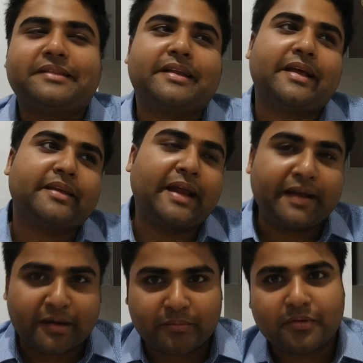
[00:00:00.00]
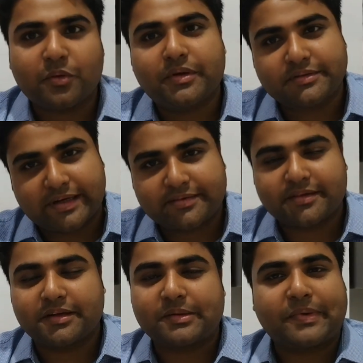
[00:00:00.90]
and then I ended doing
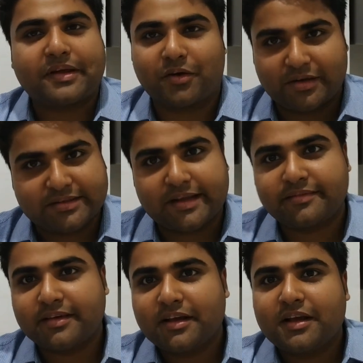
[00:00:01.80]
Stetson in my college life.